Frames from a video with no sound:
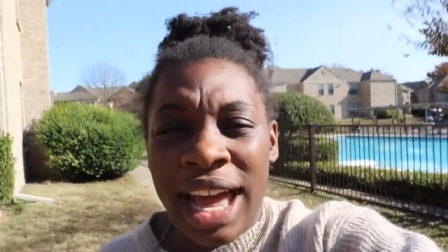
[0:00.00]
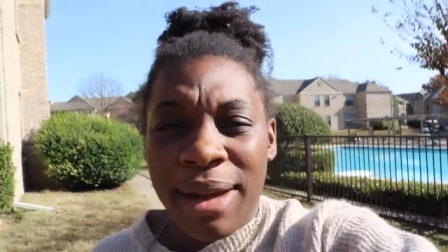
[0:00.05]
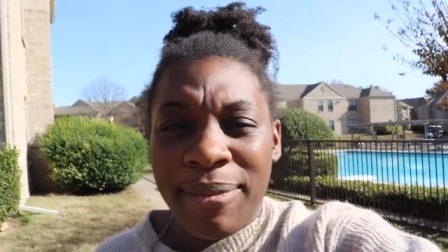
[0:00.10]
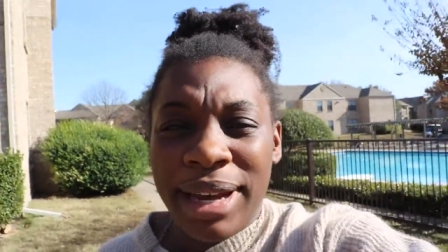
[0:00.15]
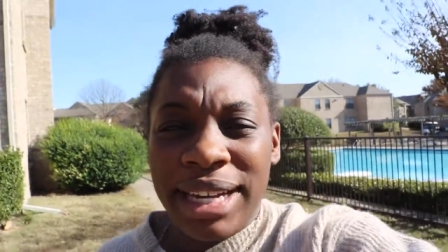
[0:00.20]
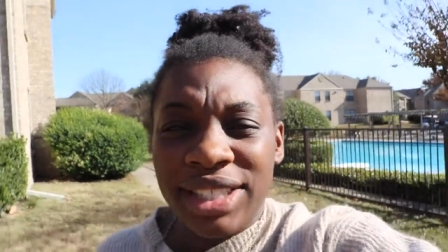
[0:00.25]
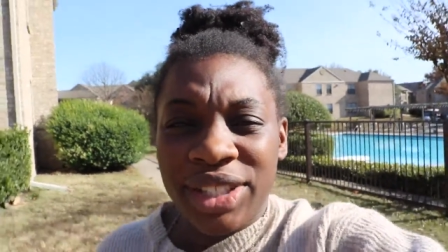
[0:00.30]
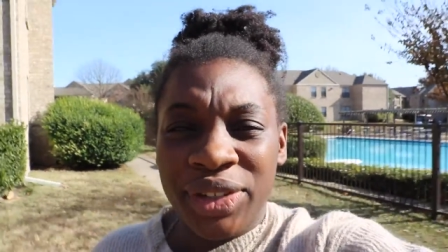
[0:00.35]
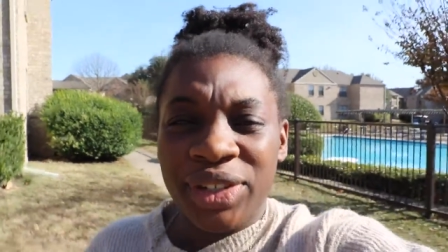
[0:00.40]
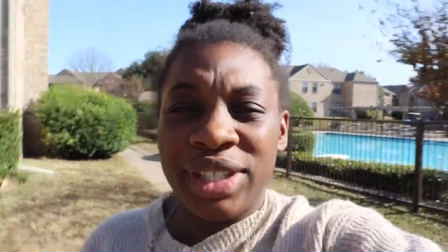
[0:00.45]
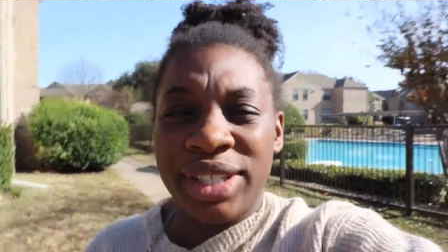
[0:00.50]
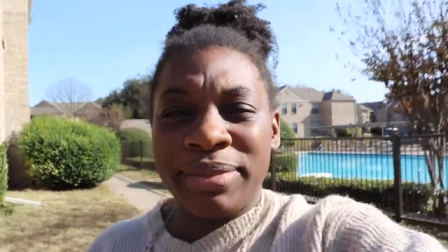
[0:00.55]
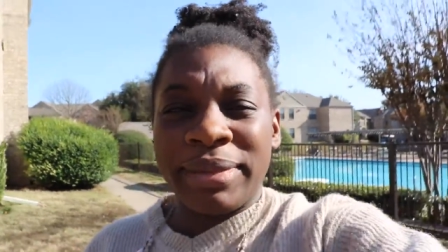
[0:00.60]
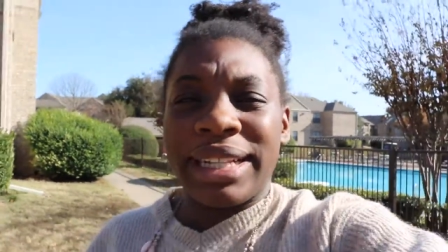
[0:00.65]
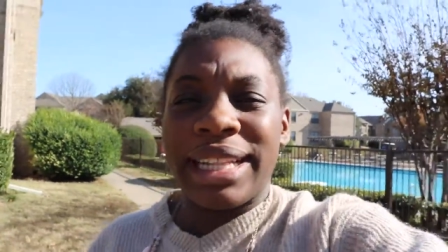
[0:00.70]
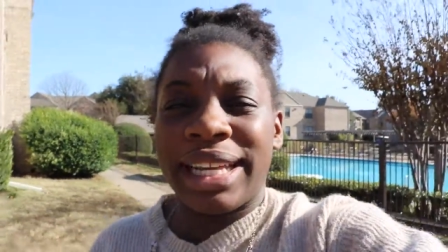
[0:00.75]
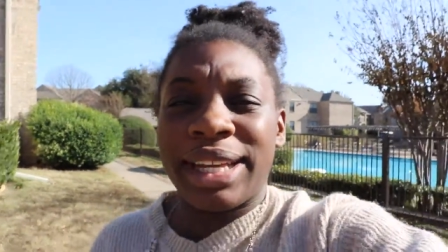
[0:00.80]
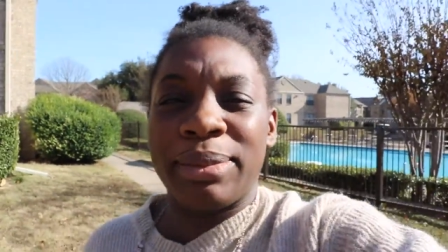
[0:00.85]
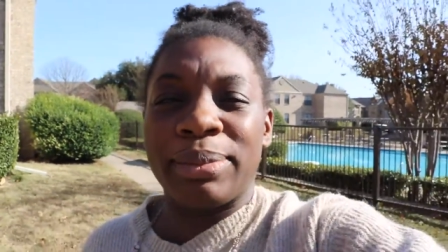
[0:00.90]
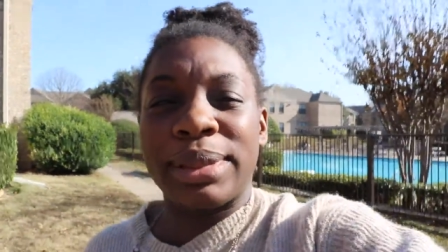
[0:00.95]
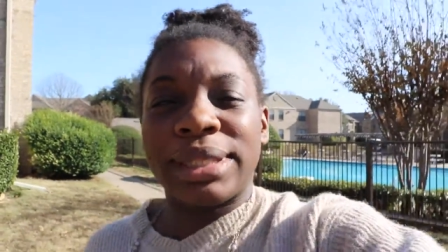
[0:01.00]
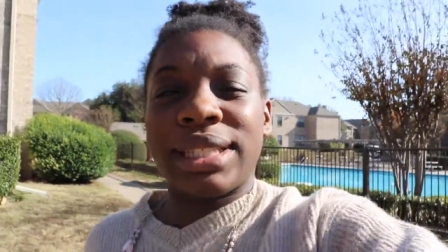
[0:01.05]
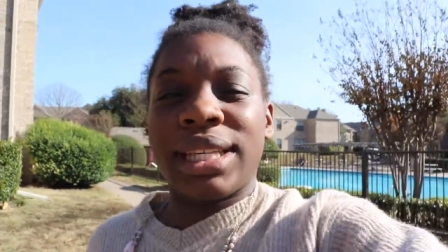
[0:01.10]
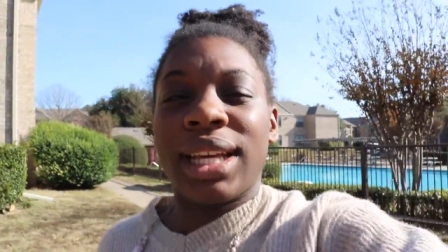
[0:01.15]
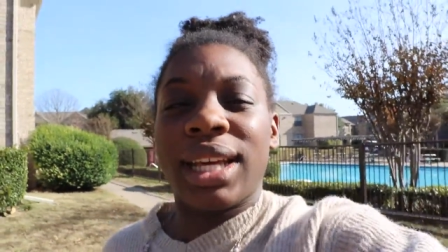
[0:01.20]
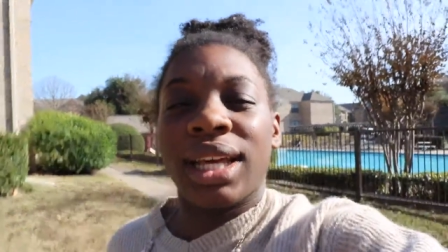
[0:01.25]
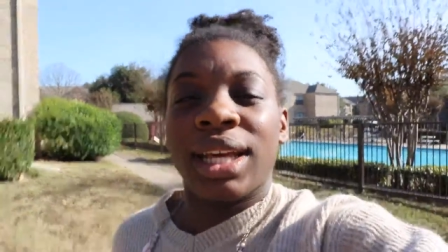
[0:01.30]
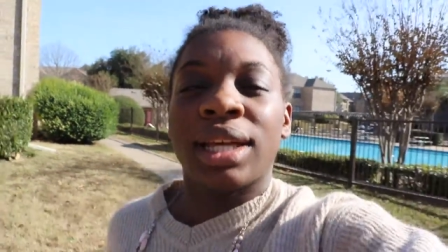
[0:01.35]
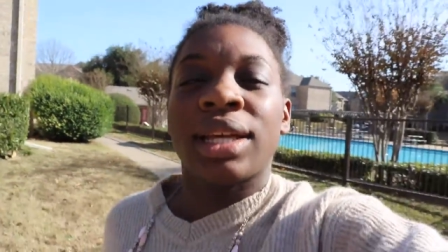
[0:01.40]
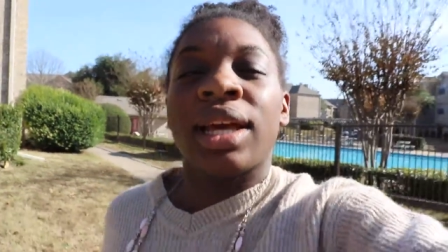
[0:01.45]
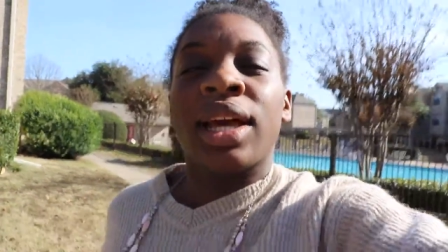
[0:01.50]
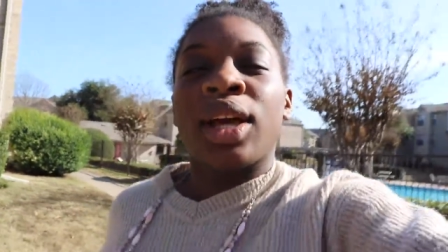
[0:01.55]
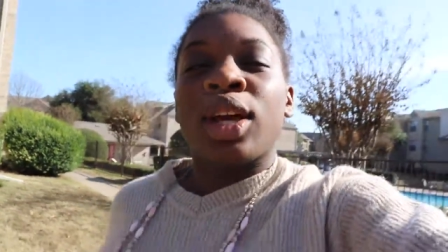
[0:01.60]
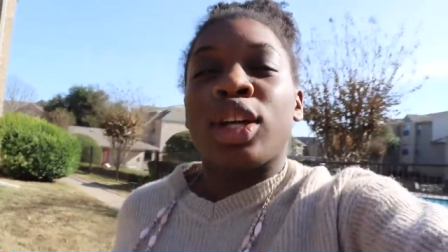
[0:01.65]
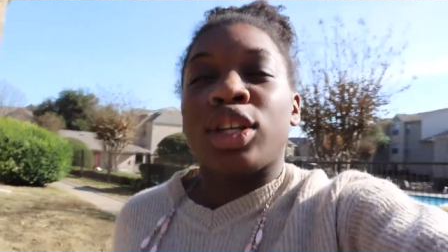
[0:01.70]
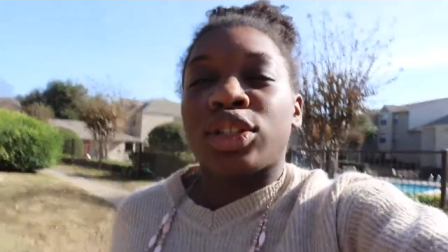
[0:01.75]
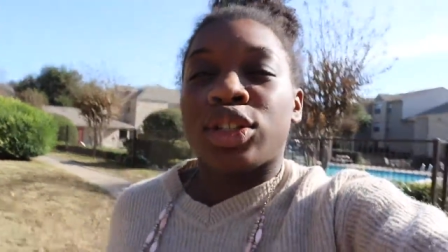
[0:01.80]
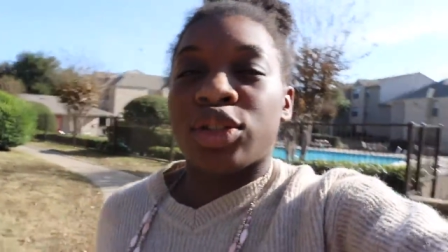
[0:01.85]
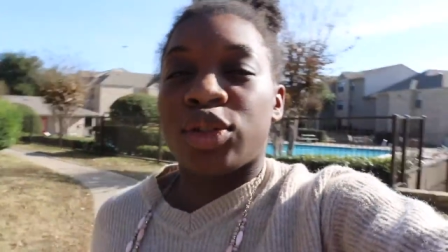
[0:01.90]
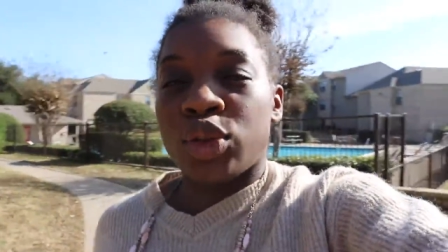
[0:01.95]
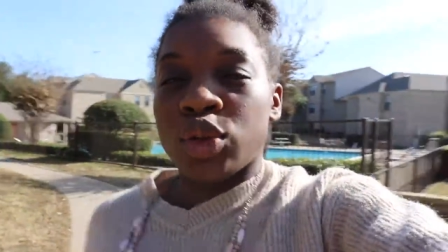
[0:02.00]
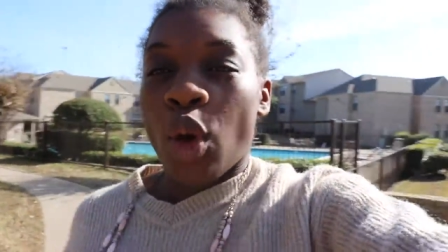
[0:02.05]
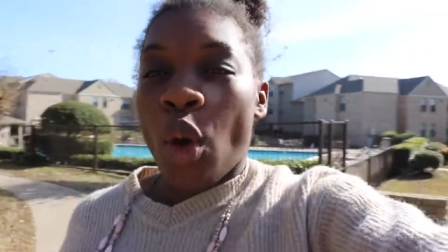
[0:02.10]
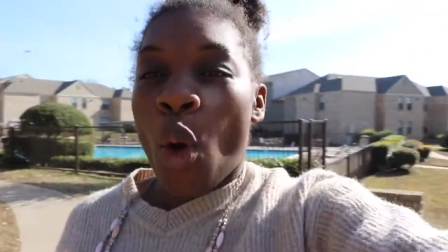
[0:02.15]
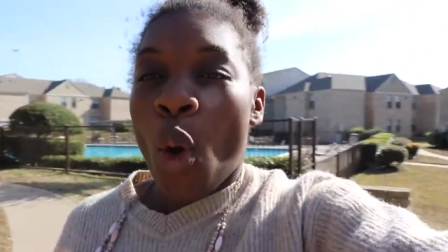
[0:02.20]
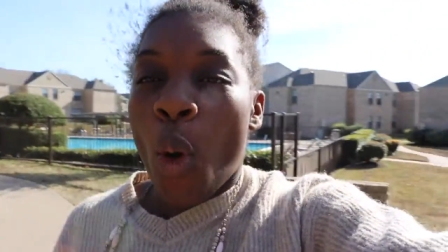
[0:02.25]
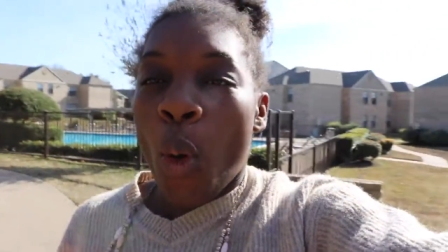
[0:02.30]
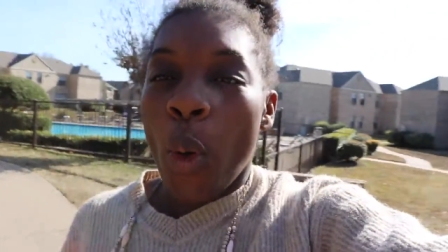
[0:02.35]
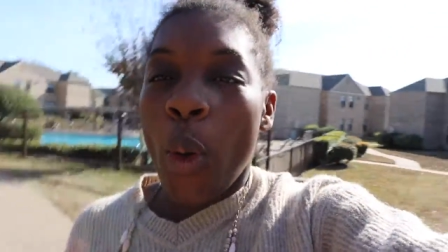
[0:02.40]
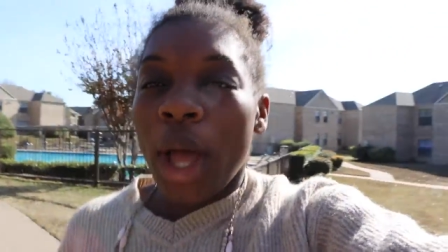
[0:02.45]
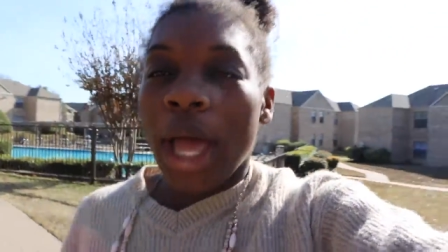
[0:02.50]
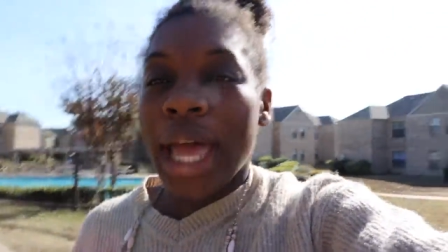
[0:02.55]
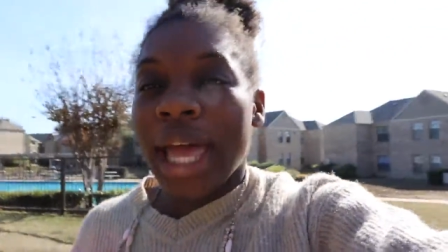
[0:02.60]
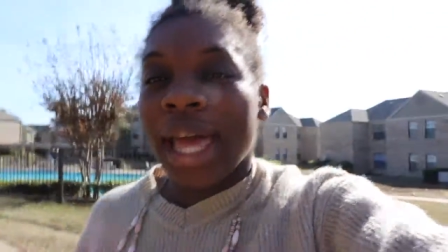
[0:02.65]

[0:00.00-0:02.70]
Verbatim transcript: I might show you some clips. So,